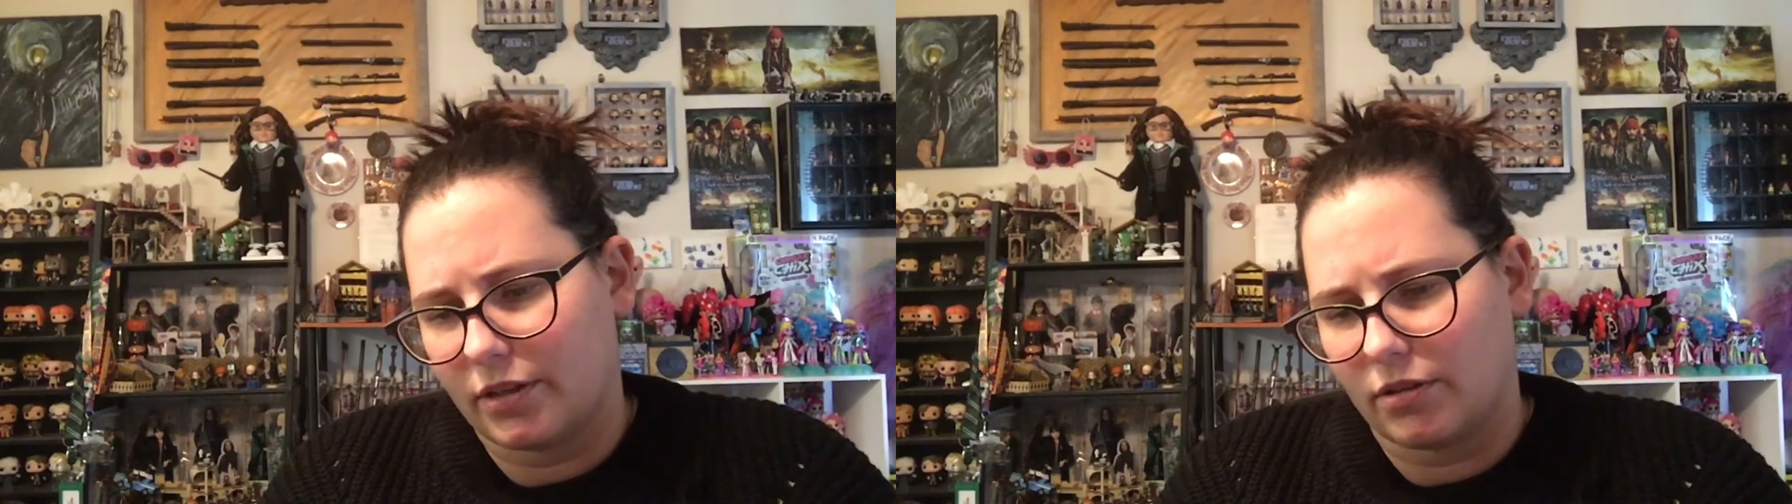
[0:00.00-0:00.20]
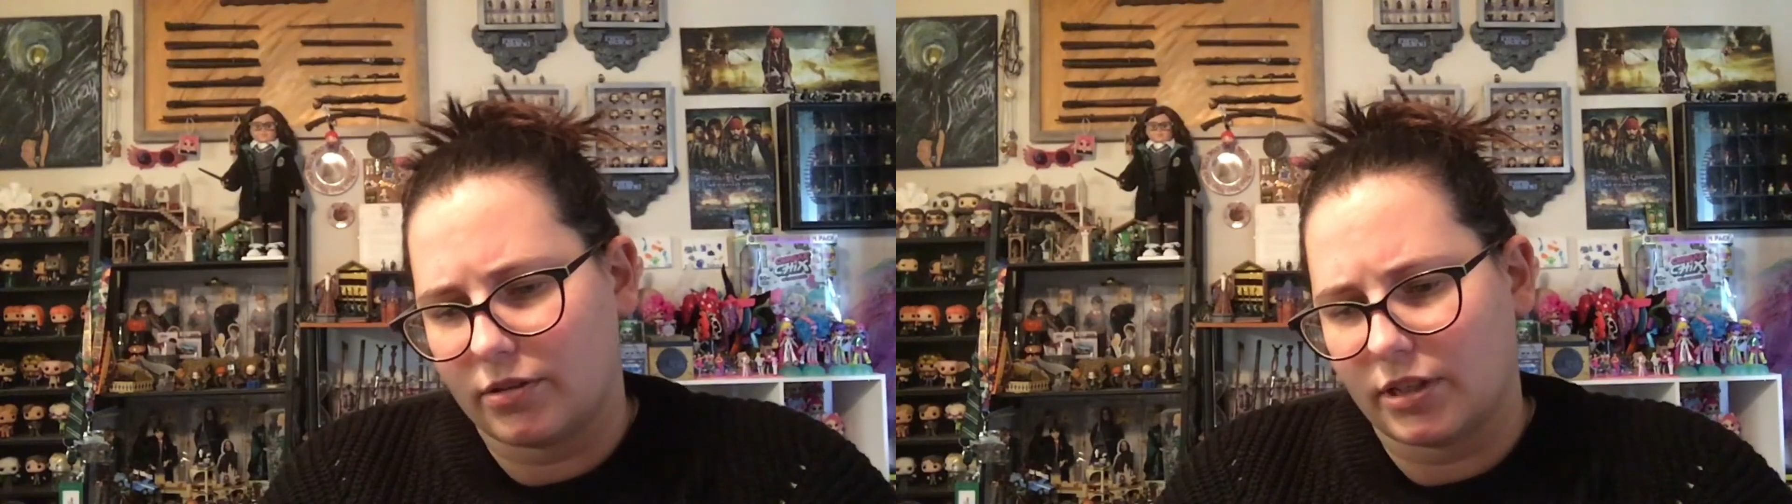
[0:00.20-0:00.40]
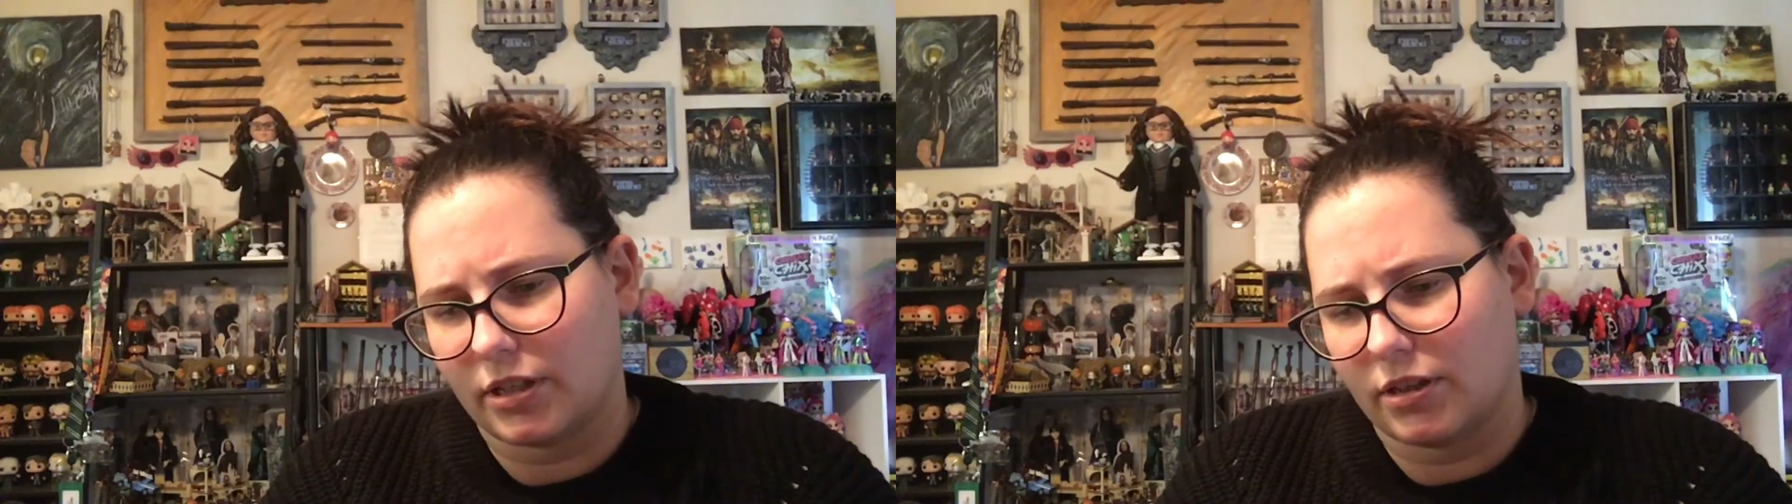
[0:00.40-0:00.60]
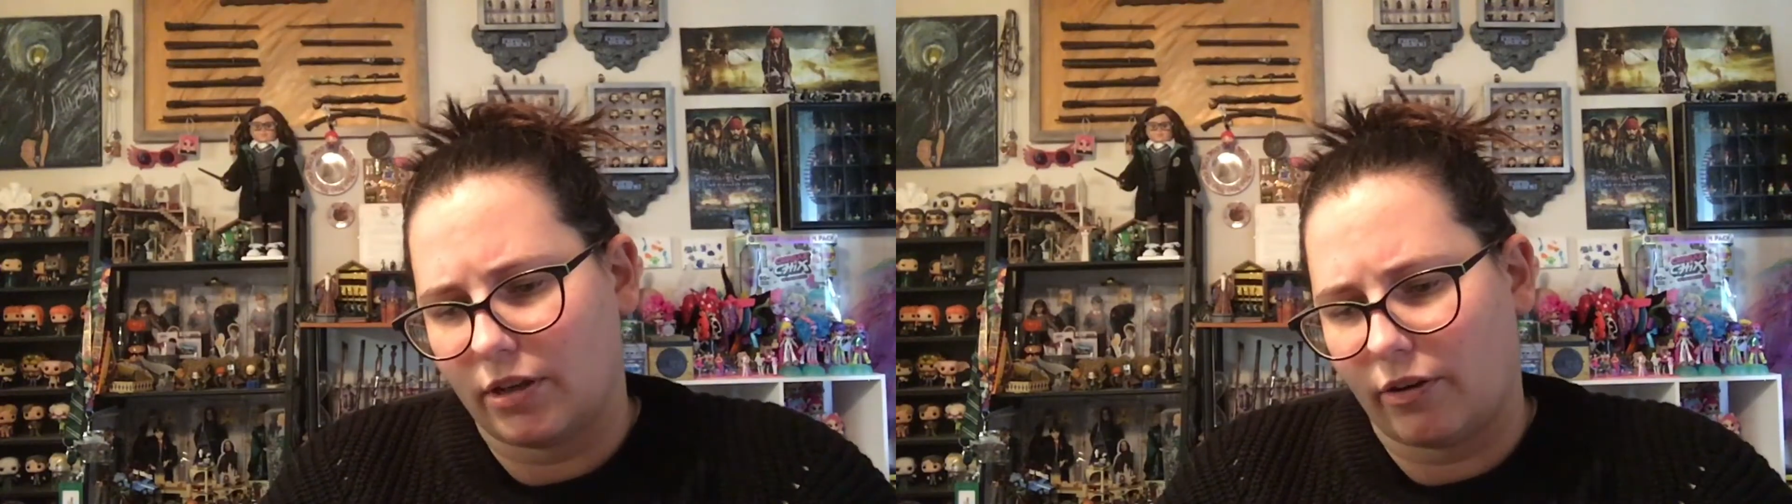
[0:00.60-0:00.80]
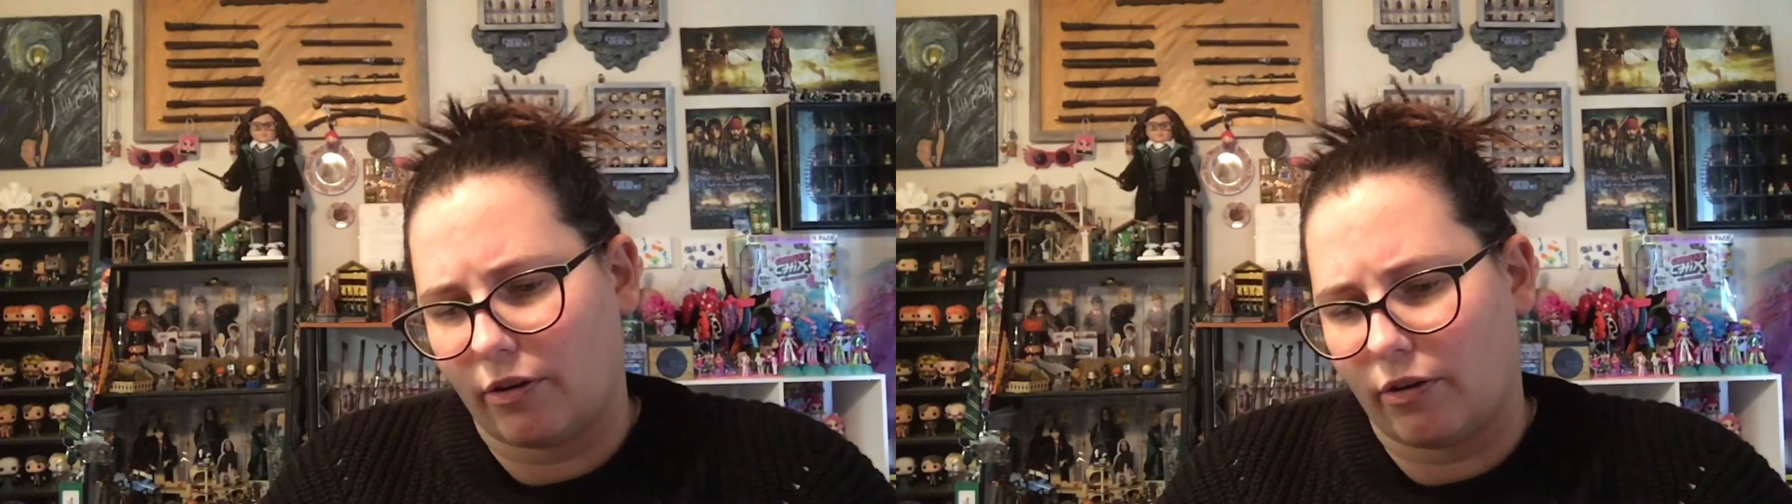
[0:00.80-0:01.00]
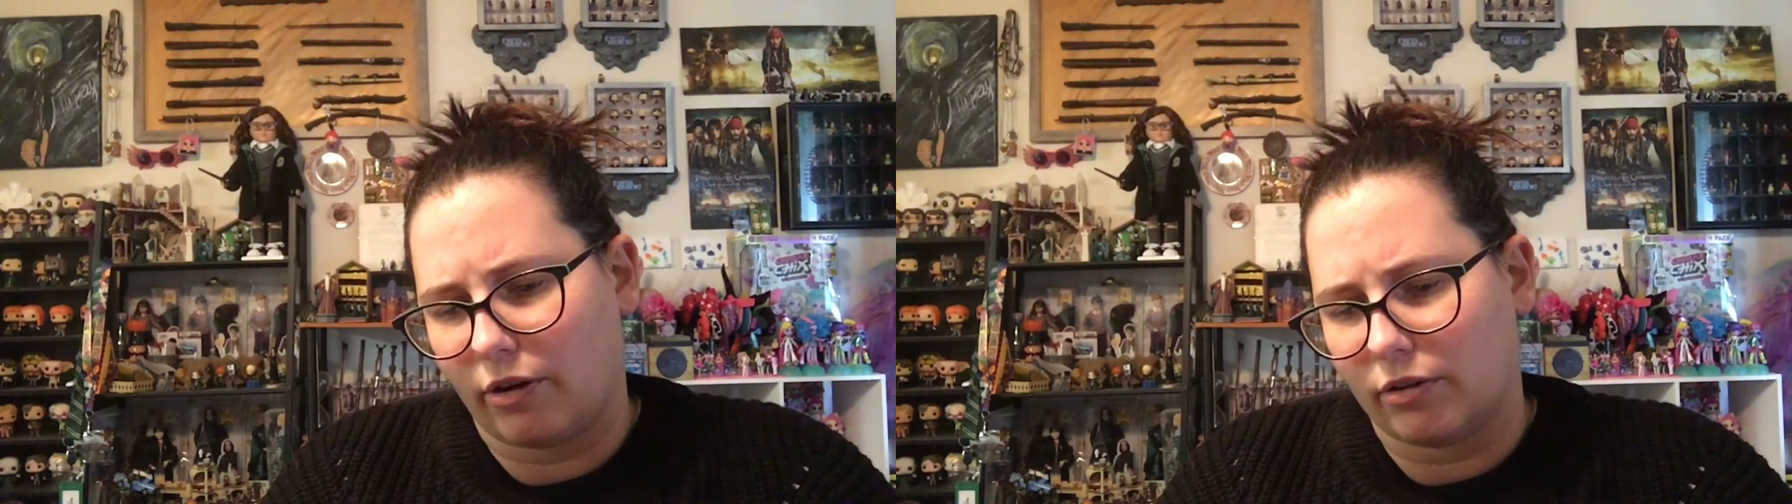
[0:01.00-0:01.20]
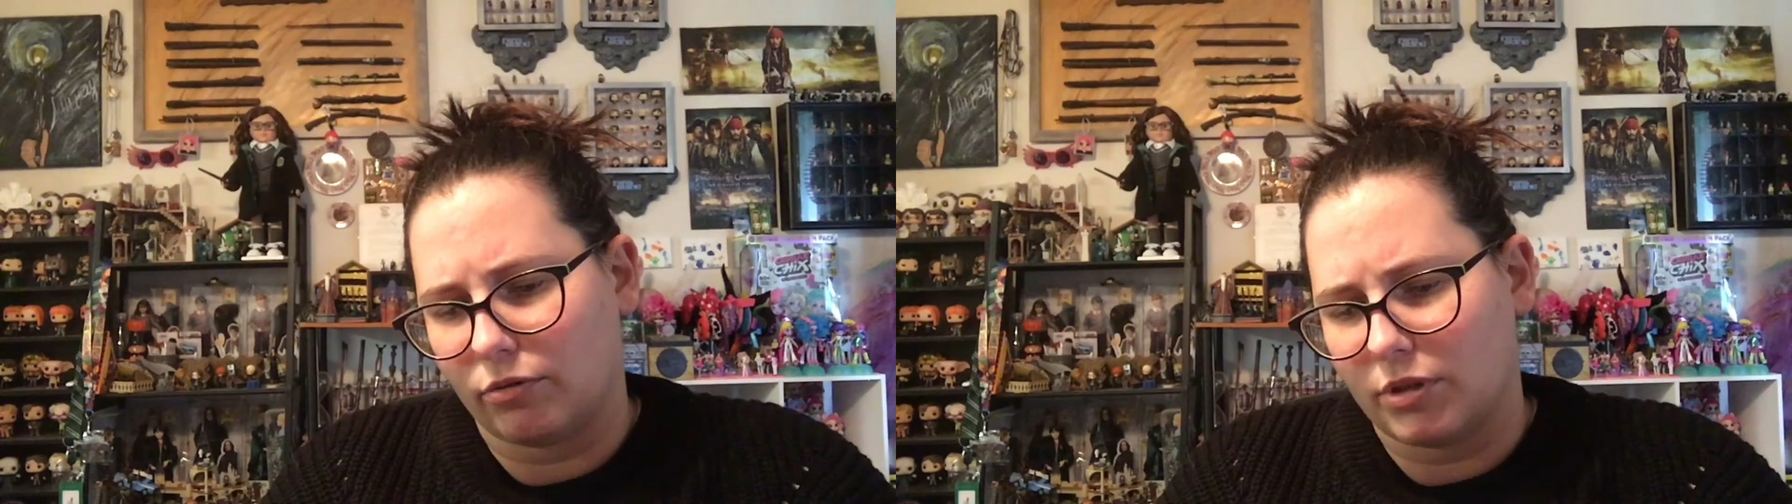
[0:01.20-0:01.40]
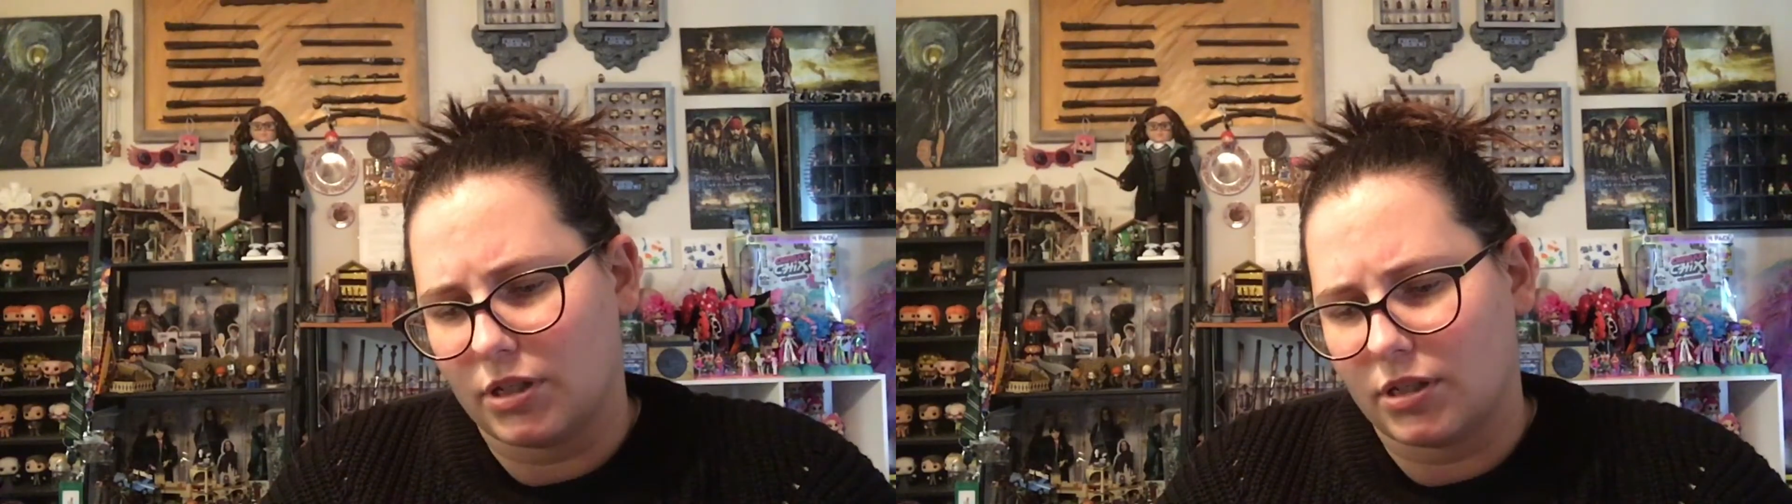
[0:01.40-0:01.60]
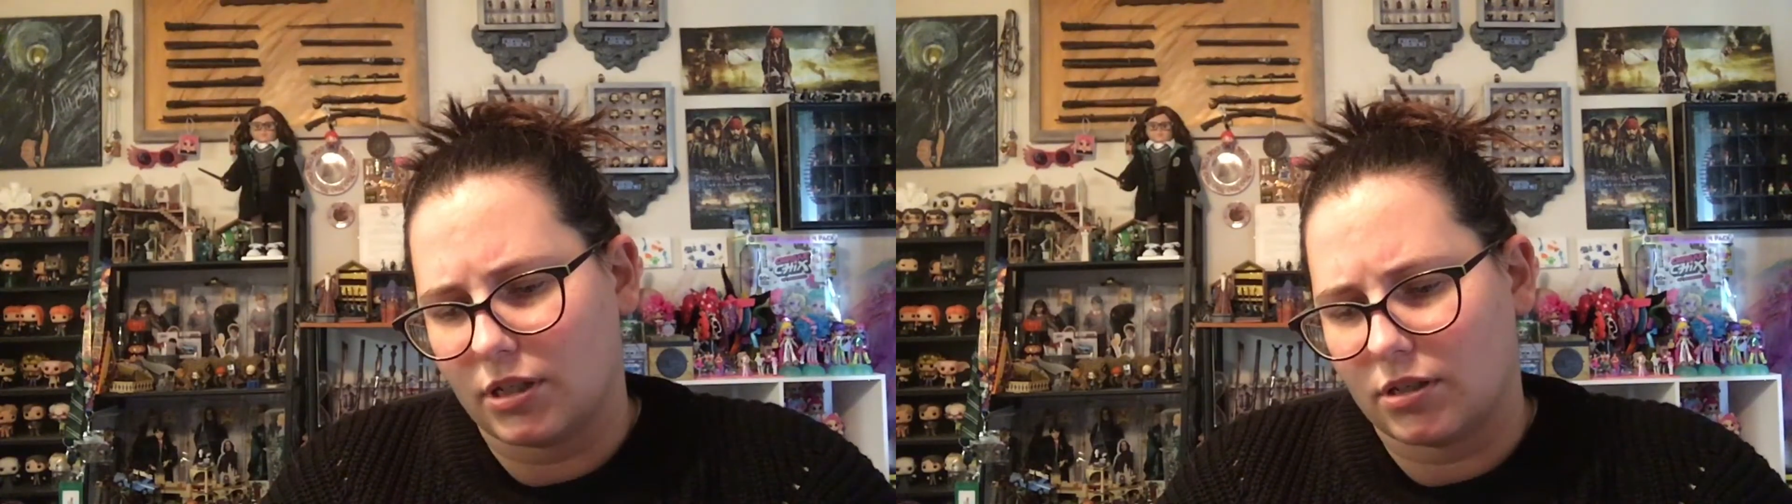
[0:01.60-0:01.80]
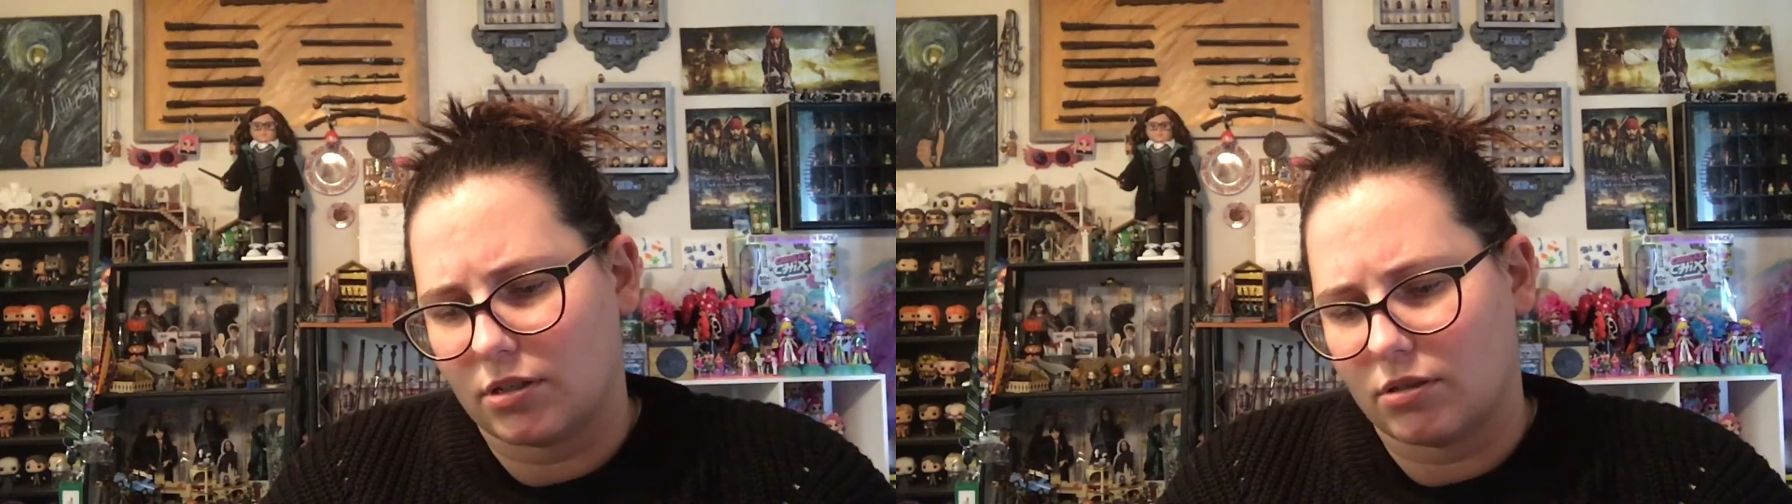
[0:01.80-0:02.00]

looks like there are three, six,